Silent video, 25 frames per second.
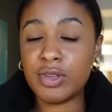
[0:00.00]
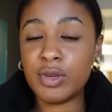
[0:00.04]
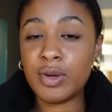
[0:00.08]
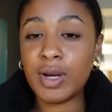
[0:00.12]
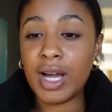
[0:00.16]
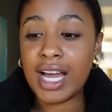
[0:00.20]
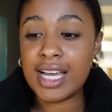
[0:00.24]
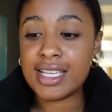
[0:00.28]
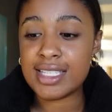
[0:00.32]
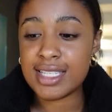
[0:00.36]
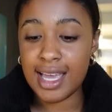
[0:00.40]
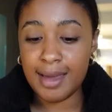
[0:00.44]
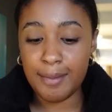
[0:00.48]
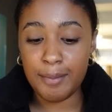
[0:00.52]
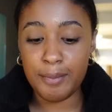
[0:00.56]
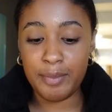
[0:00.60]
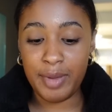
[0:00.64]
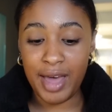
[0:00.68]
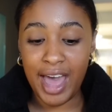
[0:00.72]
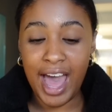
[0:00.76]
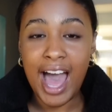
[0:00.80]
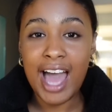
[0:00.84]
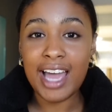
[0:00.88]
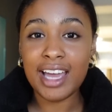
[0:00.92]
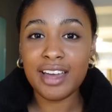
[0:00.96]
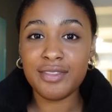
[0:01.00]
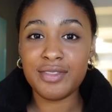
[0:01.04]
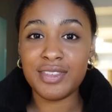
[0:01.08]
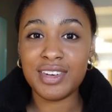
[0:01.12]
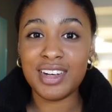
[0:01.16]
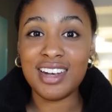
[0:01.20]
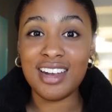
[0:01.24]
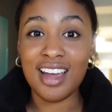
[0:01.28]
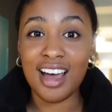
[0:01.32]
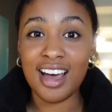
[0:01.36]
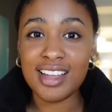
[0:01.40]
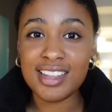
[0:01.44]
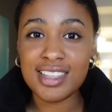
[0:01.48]
You guys, a bag of
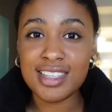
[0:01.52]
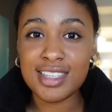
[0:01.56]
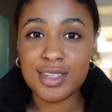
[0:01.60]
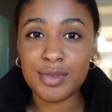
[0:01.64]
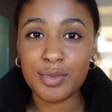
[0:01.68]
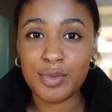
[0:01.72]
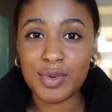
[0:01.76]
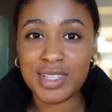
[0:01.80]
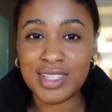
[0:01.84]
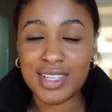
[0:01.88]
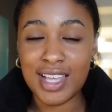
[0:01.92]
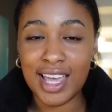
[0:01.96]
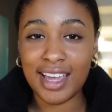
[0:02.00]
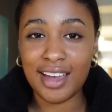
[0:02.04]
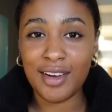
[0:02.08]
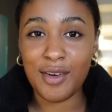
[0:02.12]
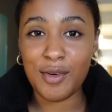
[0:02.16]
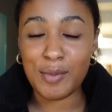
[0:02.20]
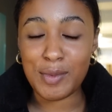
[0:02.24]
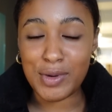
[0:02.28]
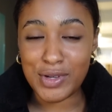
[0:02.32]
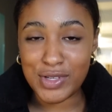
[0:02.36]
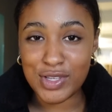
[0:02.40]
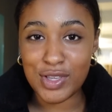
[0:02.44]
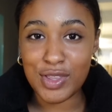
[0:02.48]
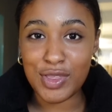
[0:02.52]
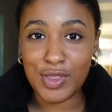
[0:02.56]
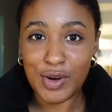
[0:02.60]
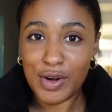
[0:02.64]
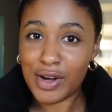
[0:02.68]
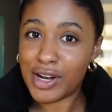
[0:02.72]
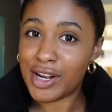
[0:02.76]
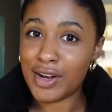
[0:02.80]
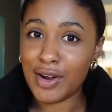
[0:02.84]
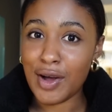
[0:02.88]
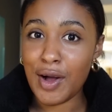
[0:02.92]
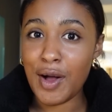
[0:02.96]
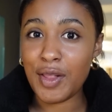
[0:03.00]
nuts was like almost
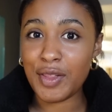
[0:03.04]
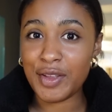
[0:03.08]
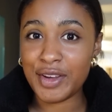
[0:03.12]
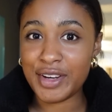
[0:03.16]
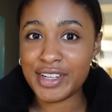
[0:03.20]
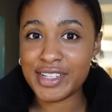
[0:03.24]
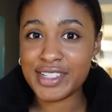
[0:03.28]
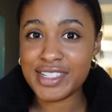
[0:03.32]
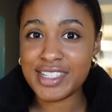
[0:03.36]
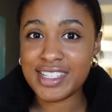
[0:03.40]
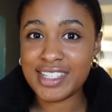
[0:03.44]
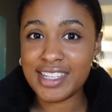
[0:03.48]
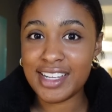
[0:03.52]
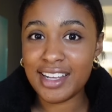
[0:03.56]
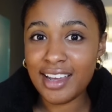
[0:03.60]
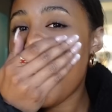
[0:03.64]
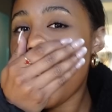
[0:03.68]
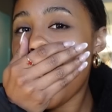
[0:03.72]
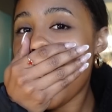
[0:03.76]
$30.